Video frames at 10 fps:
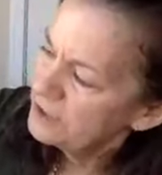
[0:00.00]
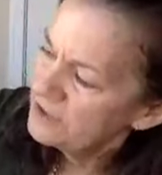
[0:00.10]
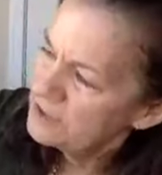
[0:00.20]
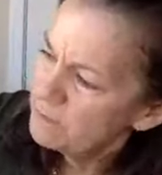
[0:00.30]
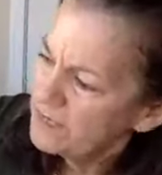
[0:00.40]
can
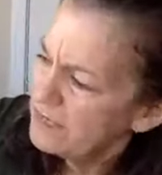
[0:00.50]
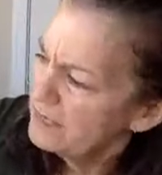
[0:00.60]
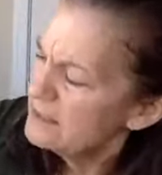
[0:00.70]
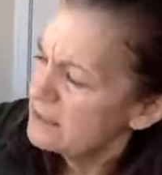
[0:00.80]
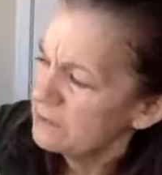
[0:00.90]
use
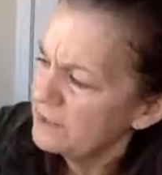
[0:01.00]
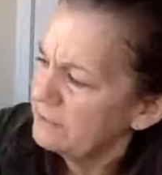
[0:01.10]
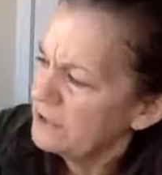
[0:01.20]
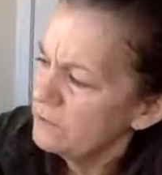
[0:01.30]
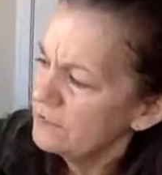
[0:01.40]
pins or
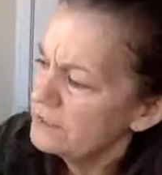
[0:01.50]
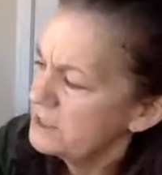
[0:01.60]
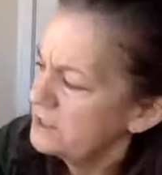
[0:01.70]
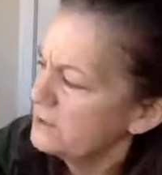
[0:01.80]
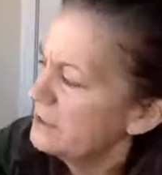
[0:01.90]
whatever you want to
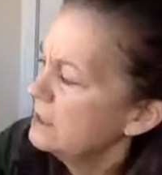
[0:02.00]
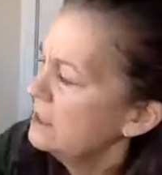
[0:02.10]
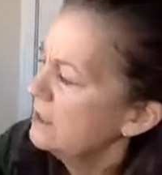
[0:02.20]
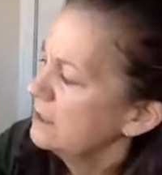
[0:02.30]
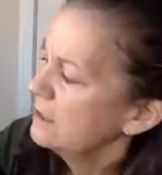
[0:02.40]
do.
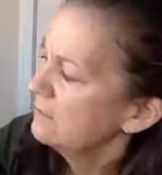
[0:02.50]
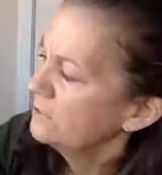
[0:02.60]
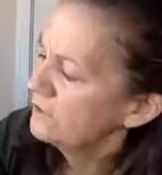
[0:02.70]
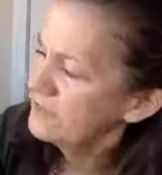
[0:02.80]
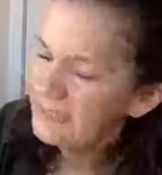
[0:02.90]

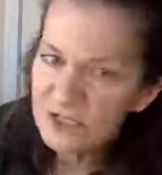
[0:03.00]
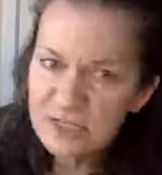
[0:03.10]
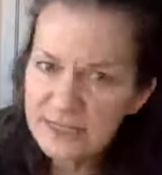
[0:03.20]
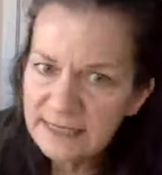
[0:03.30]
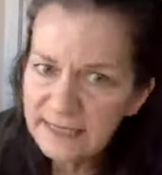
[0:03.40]
Fold the
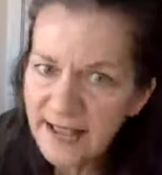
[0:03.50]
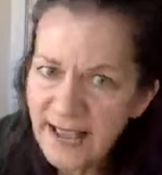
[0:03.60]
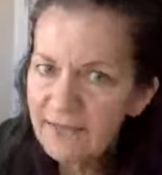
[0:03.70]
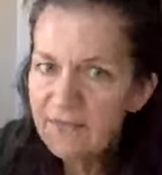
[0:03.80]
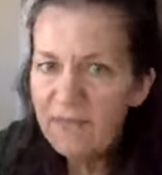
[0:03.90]
edges in
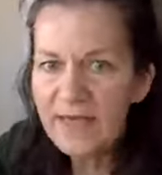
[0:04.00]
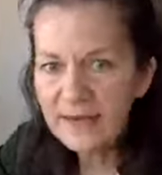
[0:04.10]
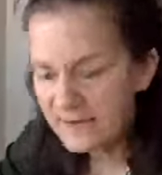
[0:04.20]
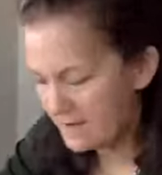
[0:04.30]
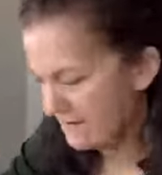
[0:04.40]
and
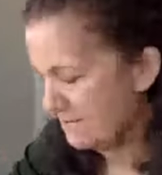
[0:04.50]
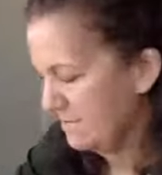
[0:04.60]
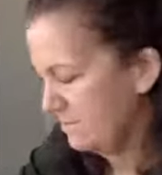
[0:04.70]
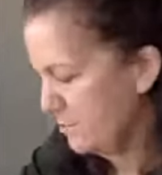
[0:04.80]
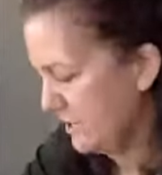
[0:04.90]
then
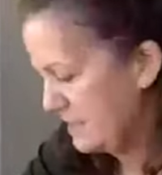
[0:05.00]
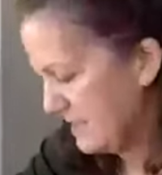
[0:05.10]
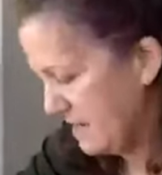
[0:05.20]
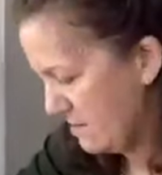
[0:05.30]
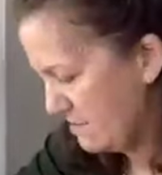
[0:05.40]
put it
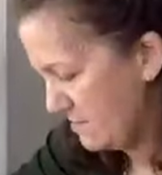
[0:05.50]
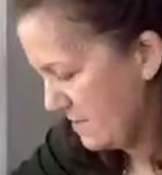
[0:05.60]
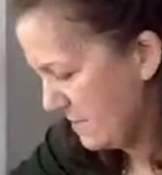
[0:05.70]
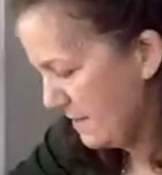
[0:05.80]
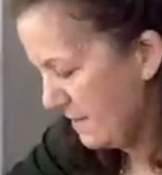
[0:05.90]
down,
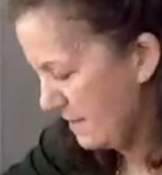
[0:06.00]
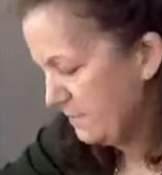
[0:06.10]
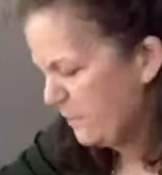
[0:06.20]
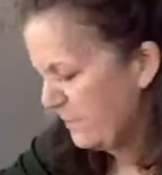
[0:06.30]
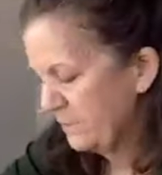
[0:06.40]

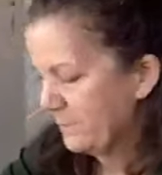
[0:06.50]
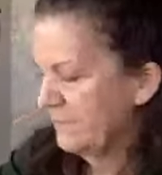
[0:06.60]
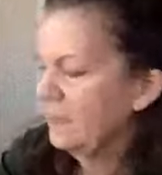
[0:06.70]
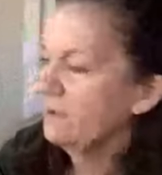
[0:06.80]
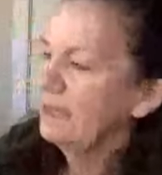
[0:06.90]

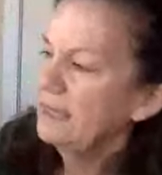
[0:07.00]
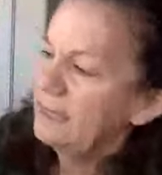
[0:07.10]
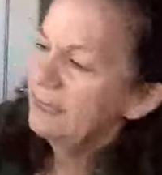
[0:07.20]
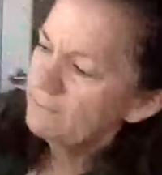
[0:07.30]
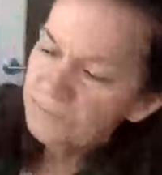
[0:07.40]

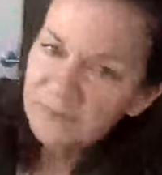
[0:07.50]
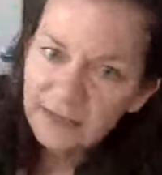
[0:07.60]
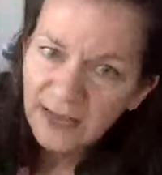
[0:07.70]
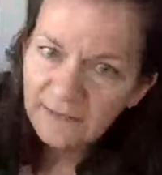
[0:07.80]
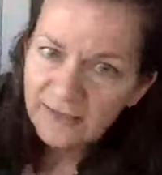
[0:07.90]
okay?
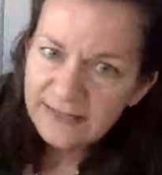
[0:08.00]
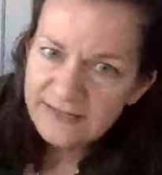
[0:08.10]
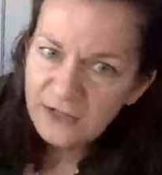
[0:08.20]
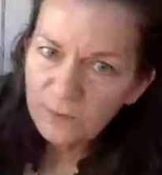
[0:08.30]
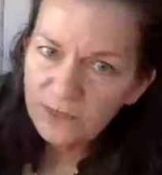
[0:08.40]
And then
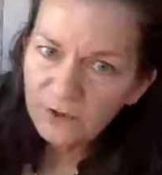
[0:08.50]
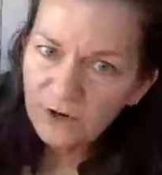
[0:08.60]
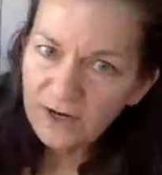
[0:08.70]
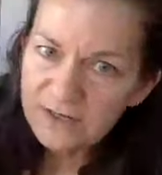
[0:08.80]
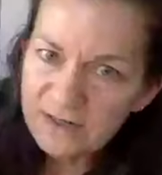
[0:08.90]
sew it
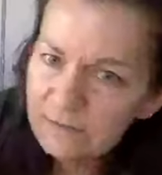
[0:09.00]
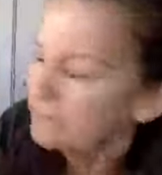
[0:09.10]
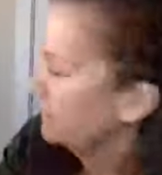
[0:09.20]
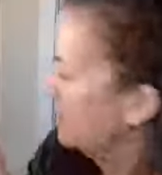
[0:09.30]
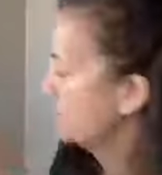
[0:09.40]
across.
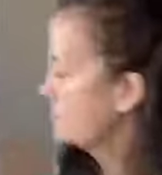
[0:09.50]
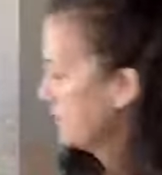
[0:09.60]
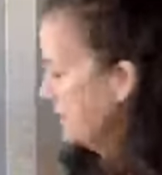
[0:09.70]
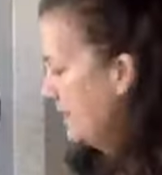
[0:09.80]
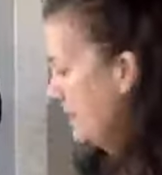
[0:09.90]
I'll show
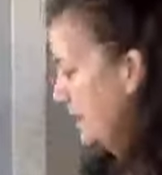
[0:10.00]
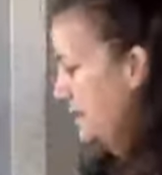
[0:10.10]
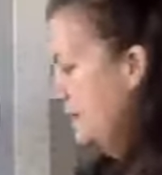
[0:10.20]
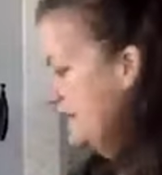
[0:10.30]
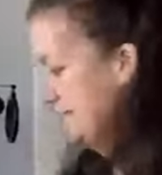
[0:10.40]
you.
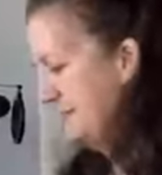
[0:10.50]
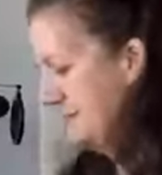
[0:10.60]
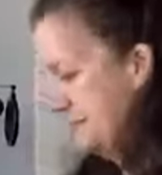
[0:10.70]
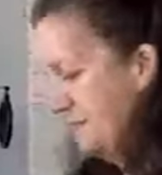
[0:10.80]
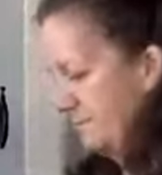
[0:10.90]
It'll make
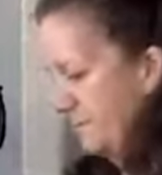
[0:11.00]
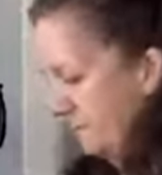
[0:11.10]
sense.